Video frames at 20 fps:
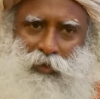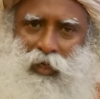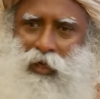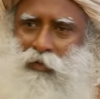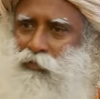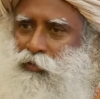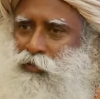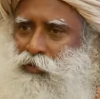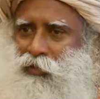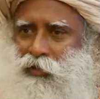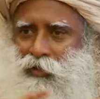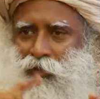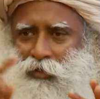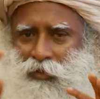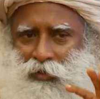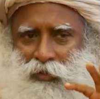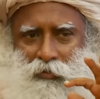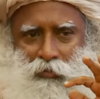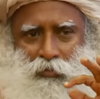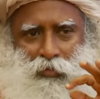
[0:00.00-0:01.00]
Have you seen
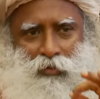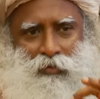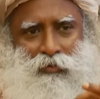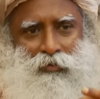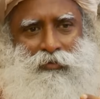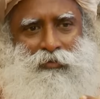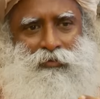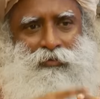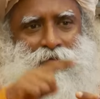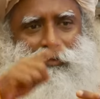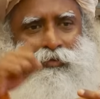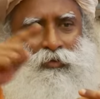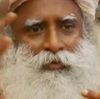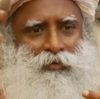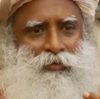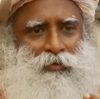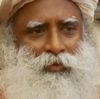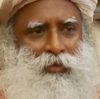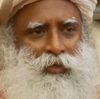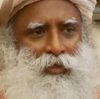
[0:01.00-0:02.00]
the symbol,
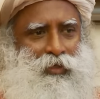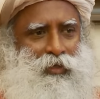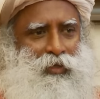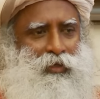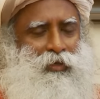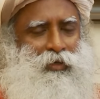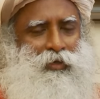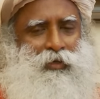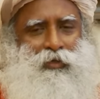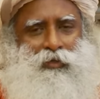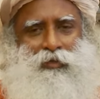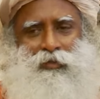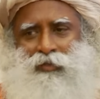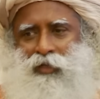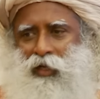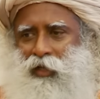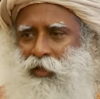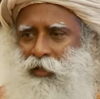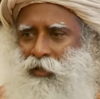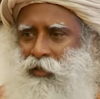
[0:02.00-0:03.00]
the
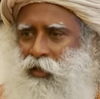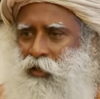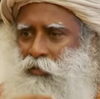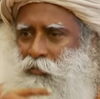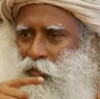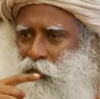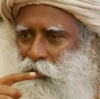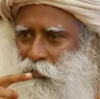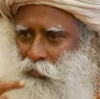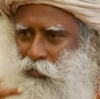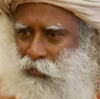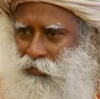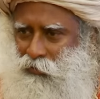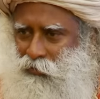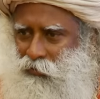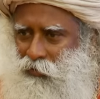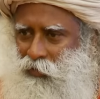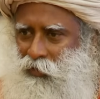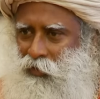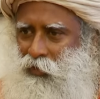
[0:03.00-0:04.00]
saligram symbol?